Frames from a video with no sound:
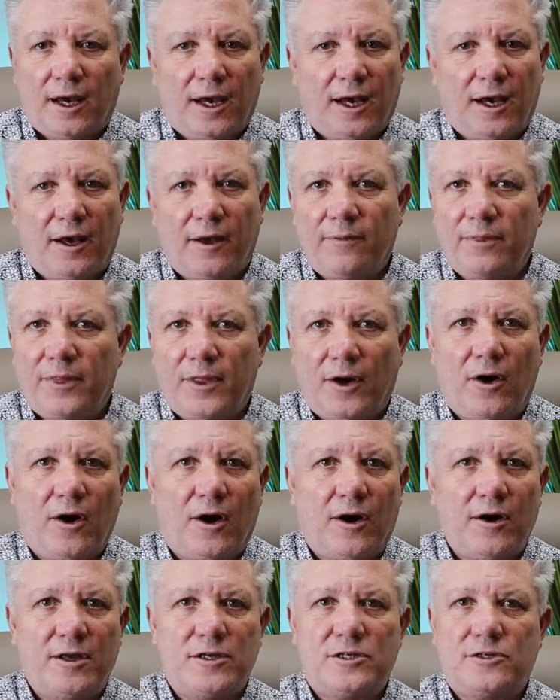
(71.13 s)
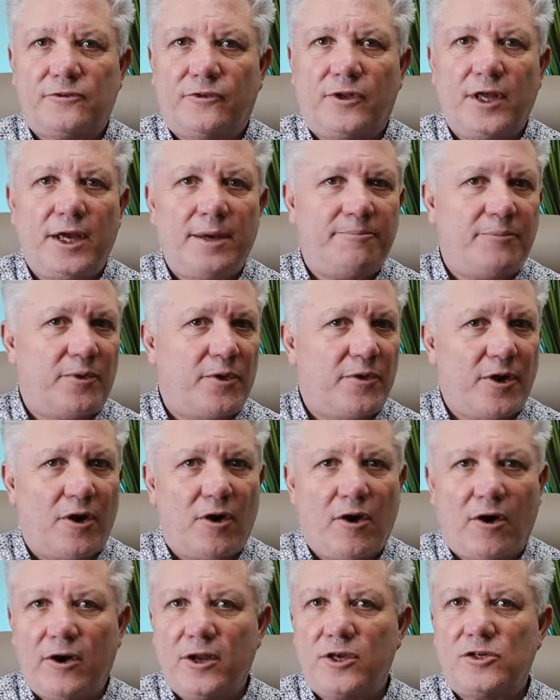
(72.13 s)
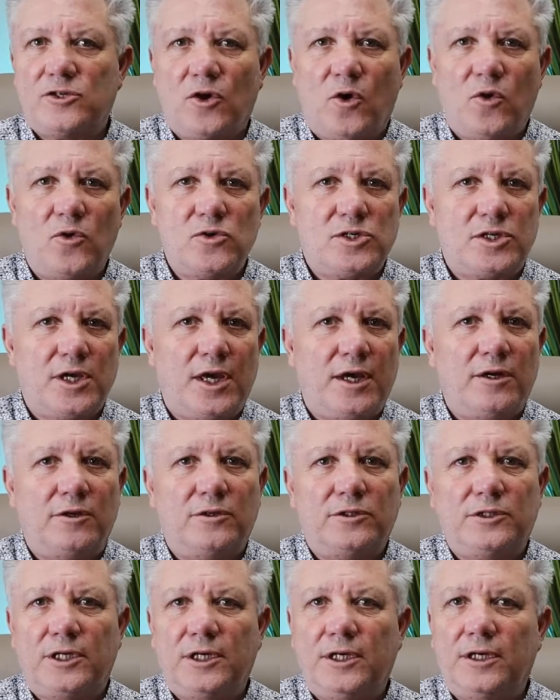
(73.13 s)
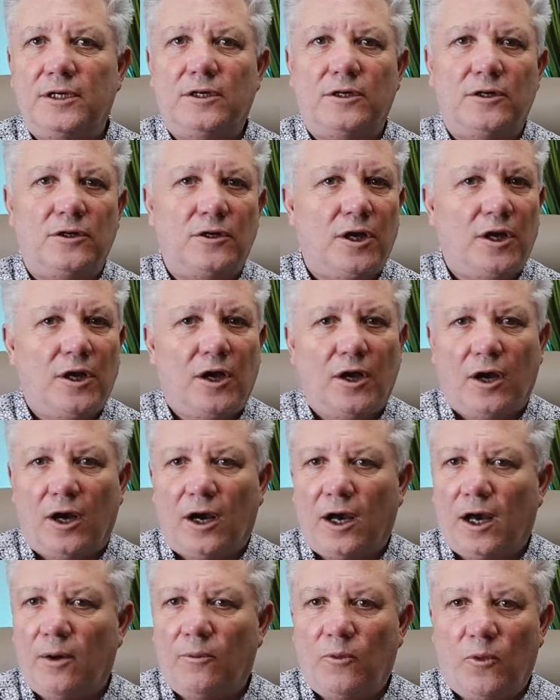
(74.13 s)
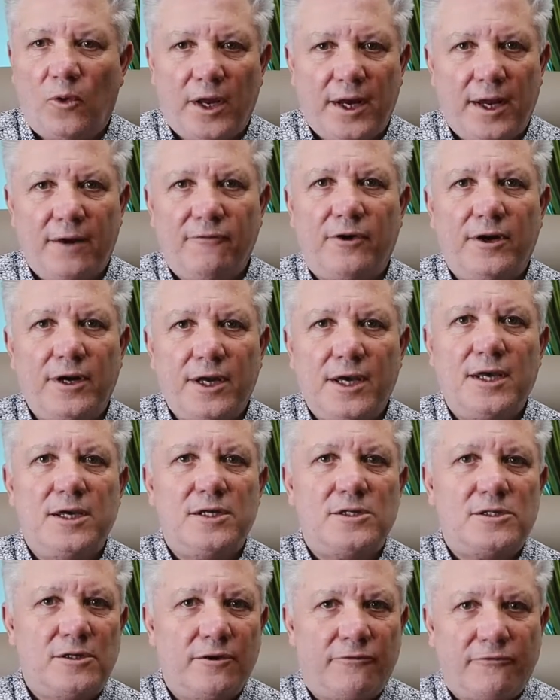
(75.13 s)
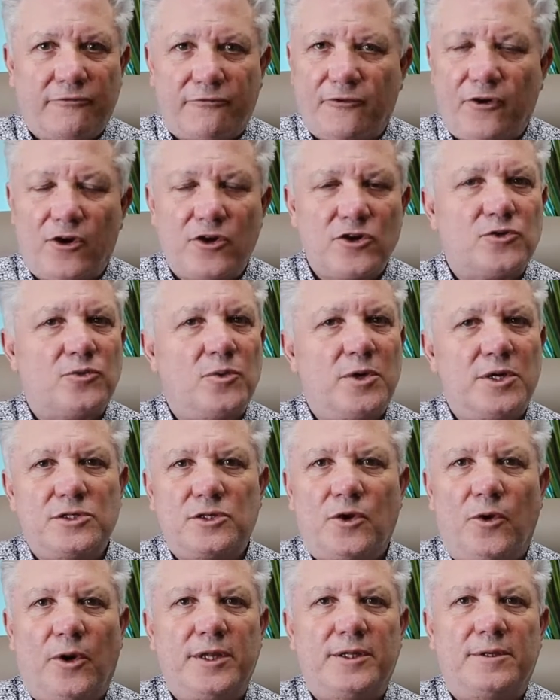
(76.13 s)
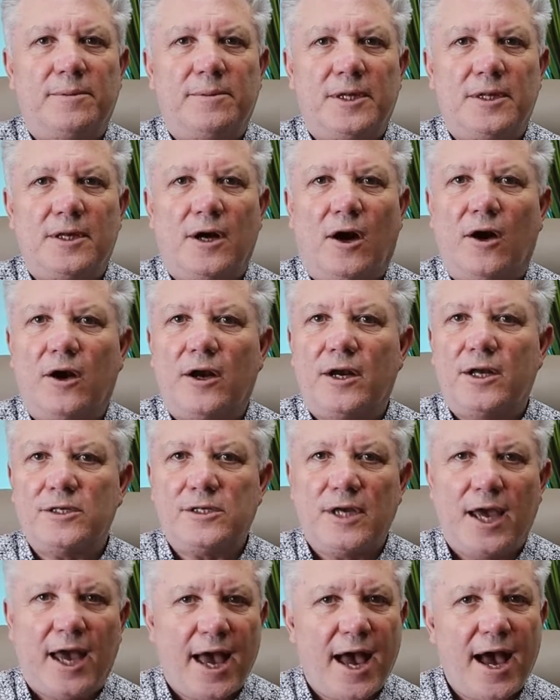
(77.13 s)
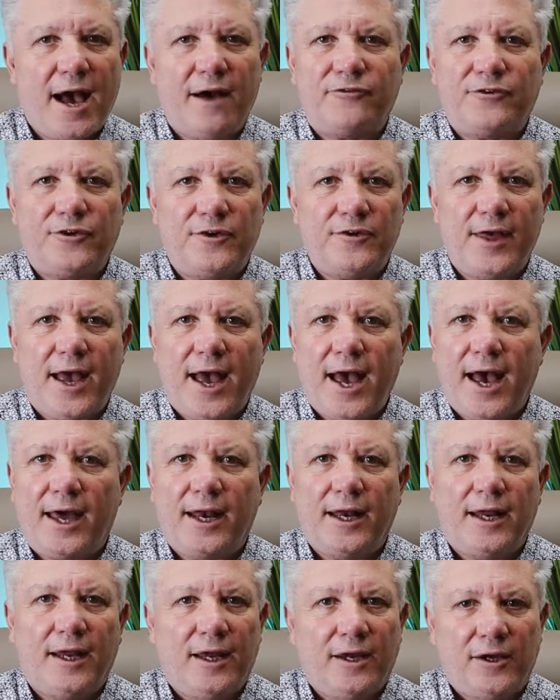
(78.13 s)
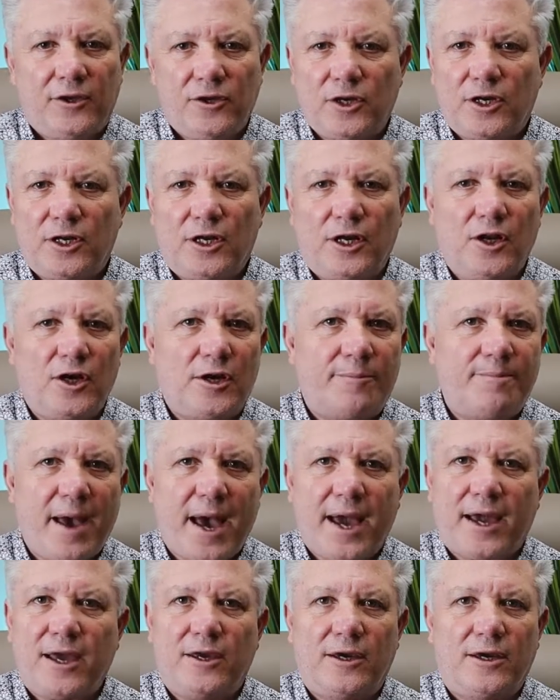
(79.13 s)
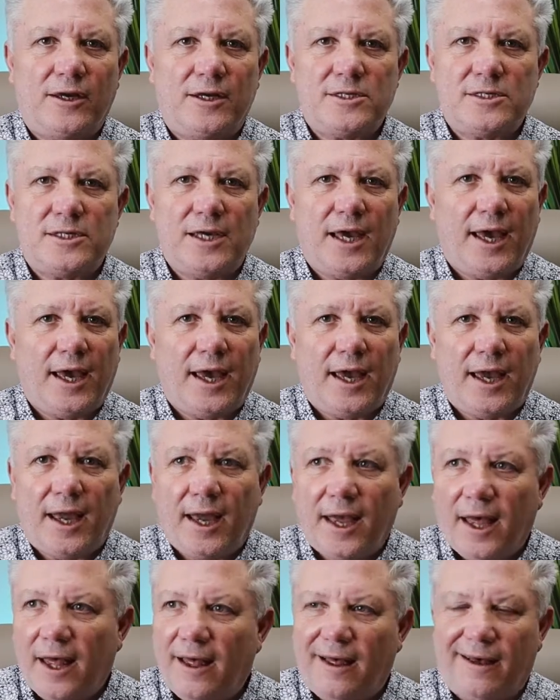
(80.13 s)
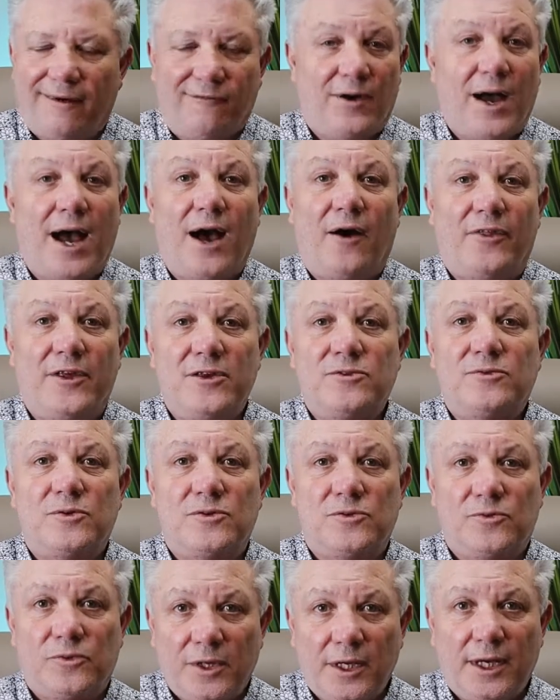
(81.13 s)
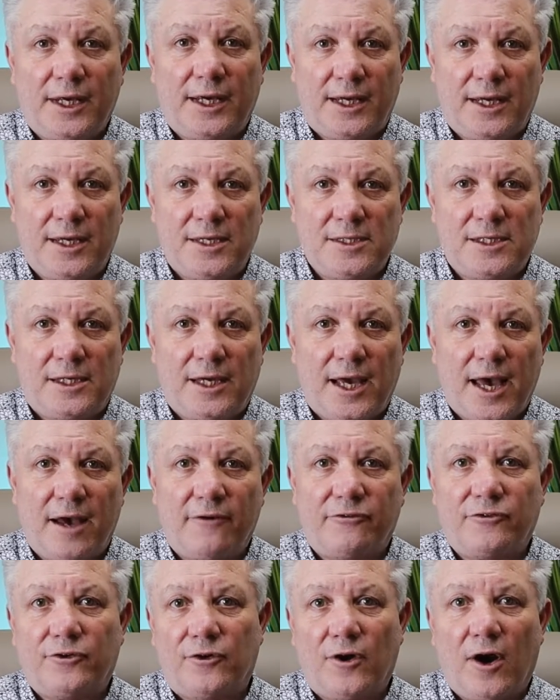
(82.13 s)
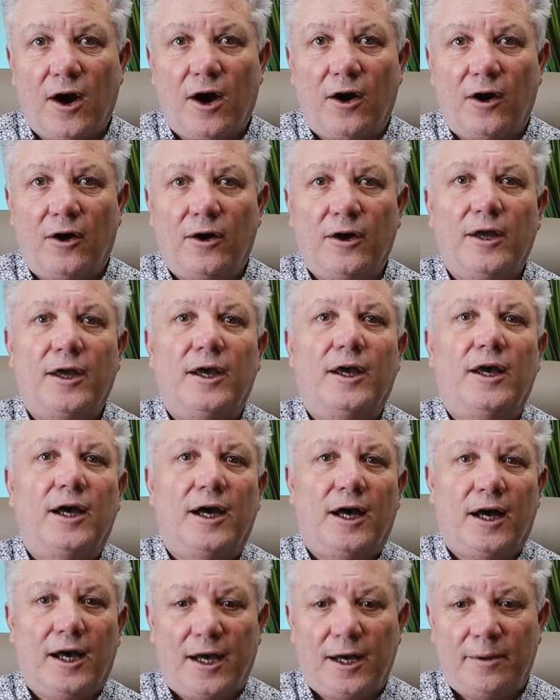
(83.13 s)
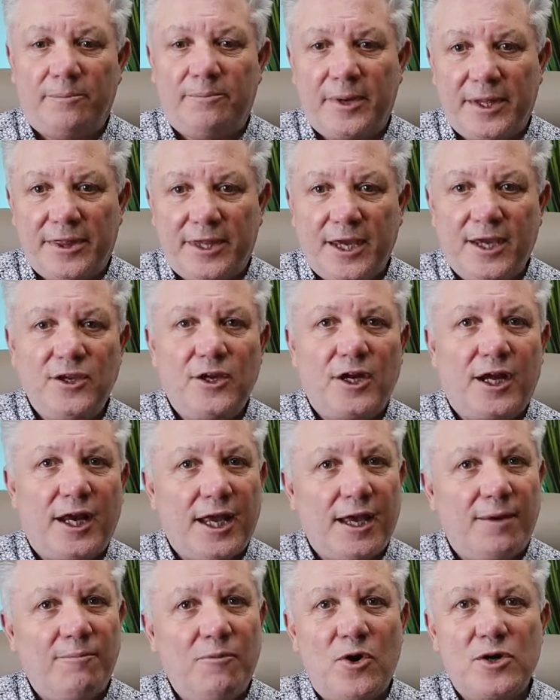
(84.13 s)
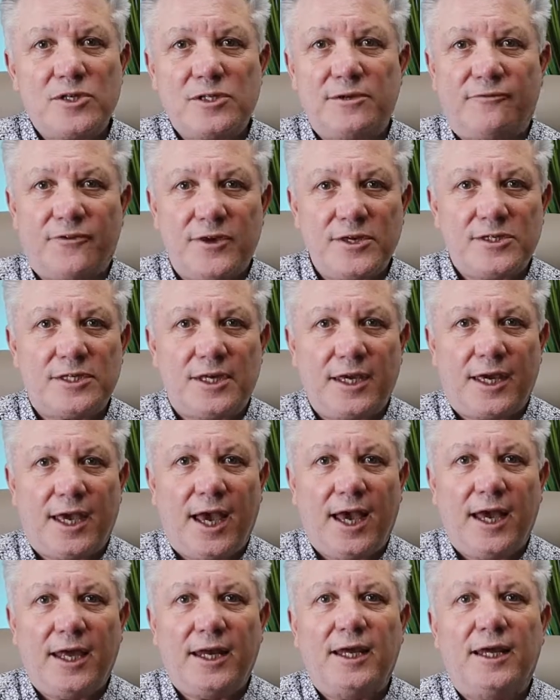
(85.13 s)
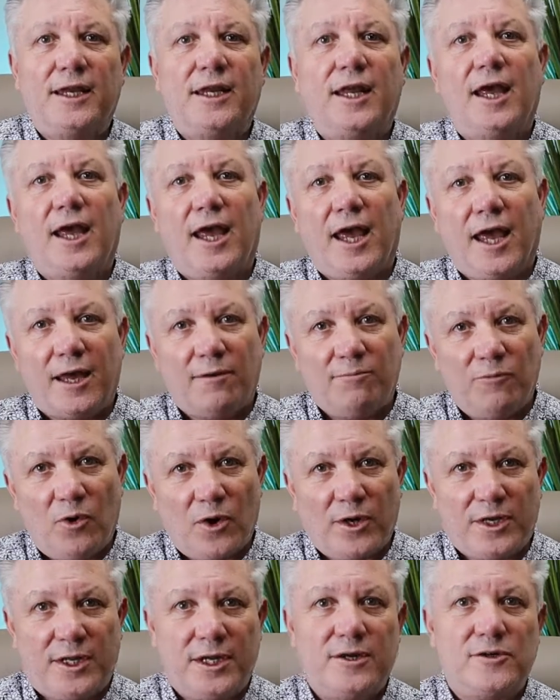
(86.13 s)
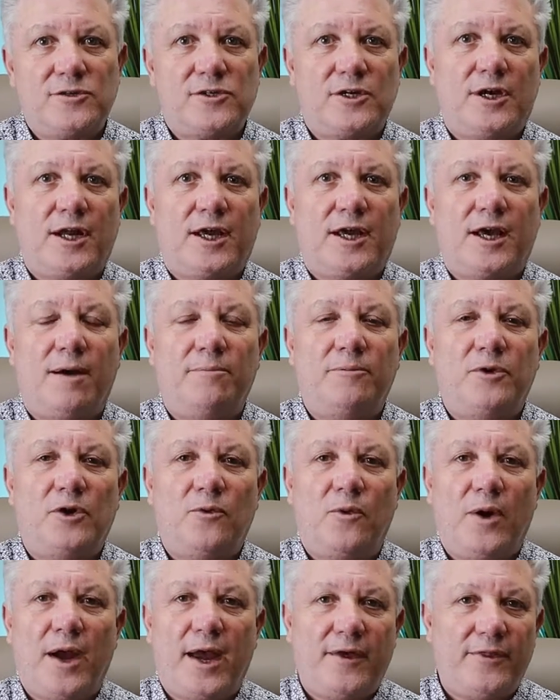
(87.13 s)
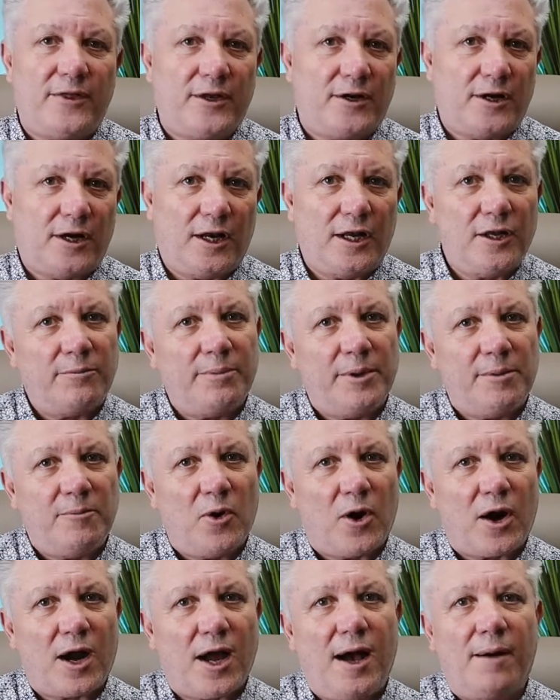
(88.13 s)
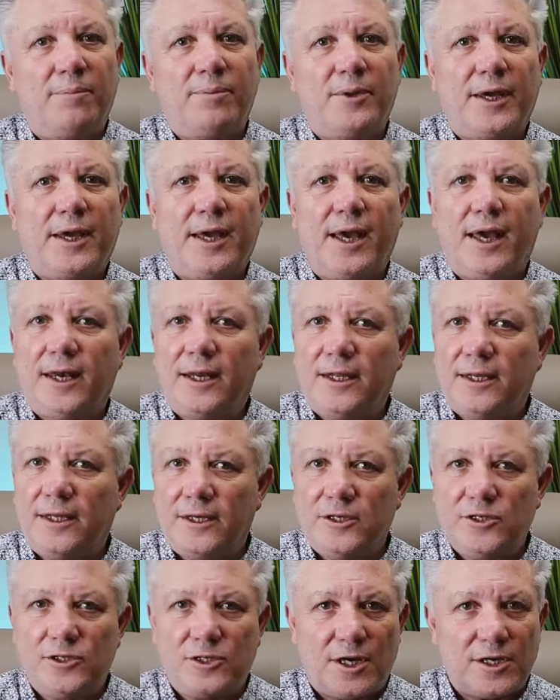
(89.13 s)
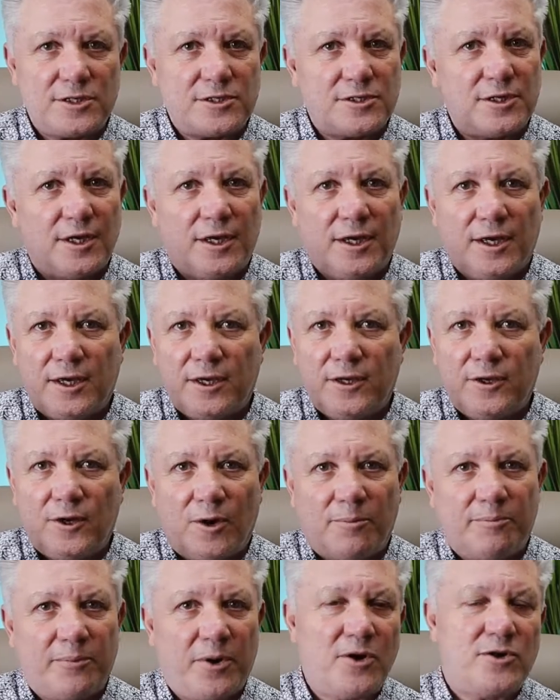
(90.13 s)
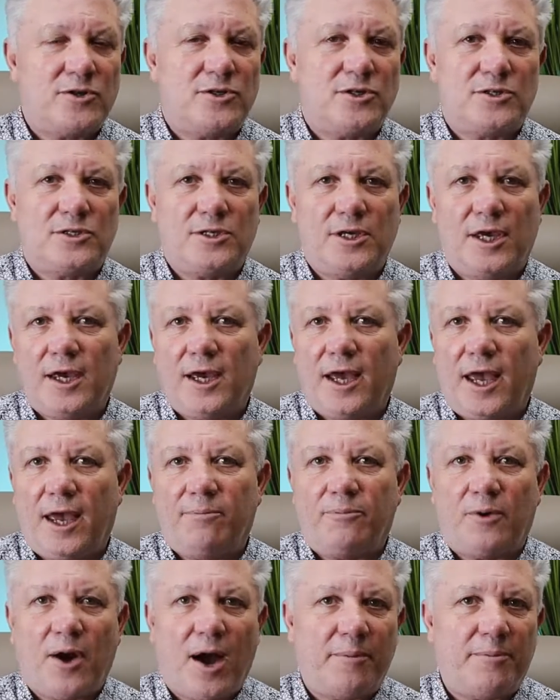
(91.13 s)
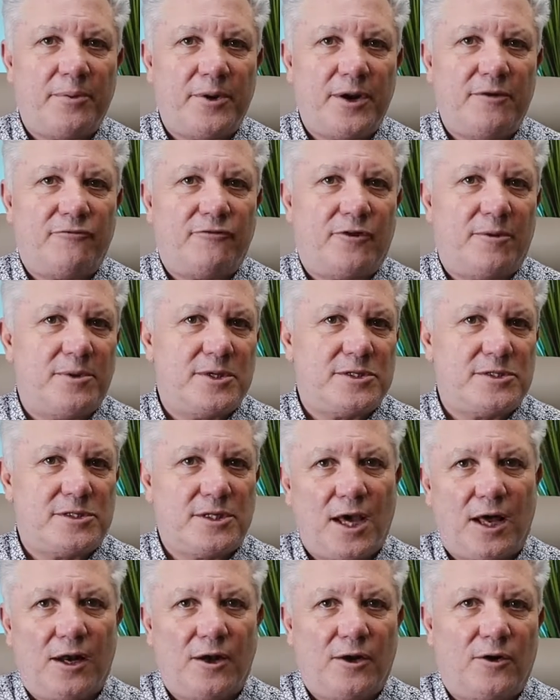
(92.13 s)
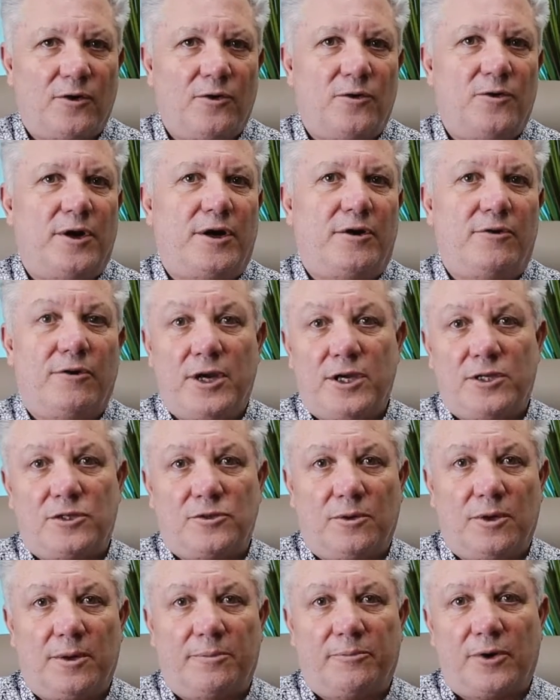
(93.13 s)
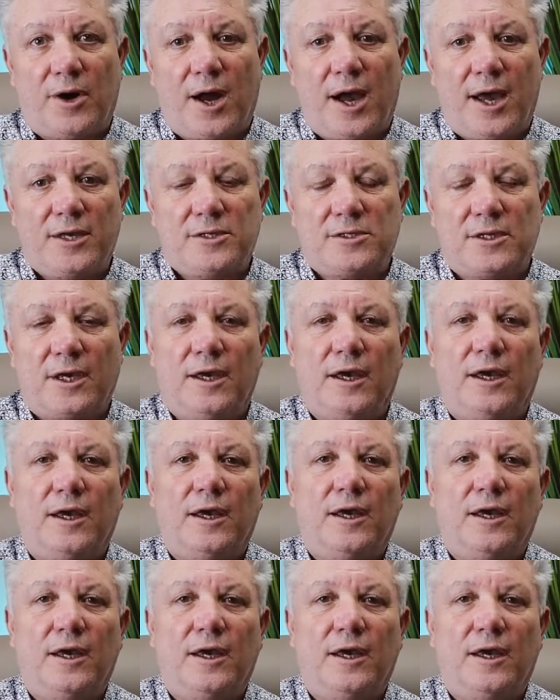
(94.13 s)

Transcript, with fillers: The hardest flip or the hardest wholesale deal, whatever it is, the first one's going to be the hardest. After that, you're going to look back and you're going to say, wow, this was really easy after all. But then you're going to get more sophisticated and more deals are going to come your way that are a little bit more complicated than just, you know, purchasing a property from a seller who agreed to a price.